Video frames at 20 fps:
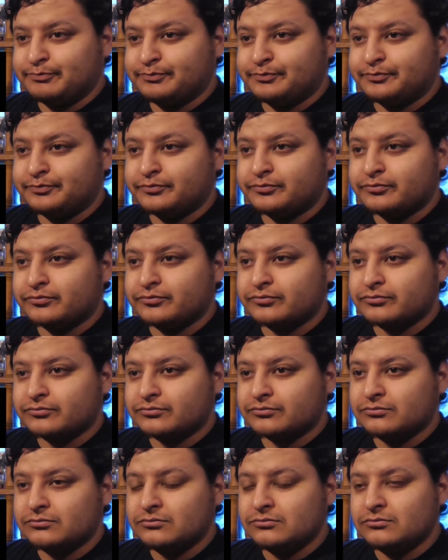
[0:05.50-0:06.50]

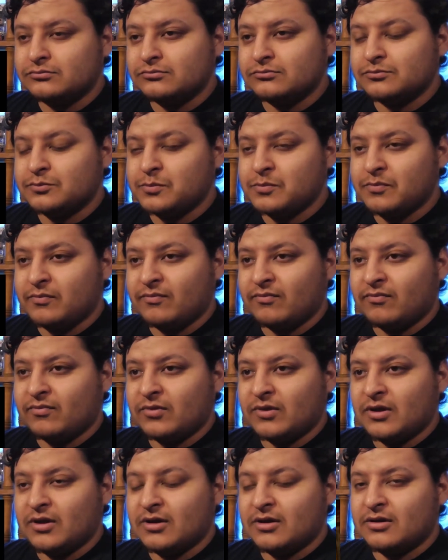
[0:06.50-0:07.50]

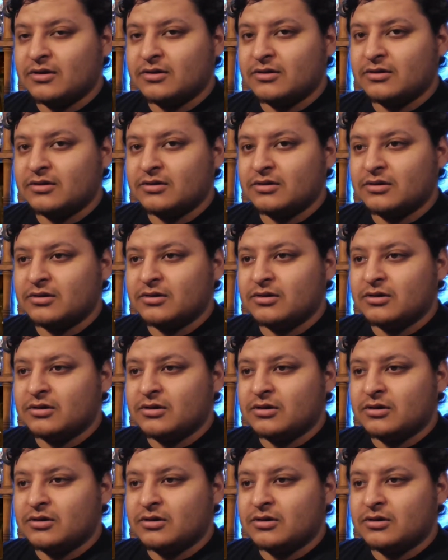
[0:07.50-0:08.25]
Nobody speaks.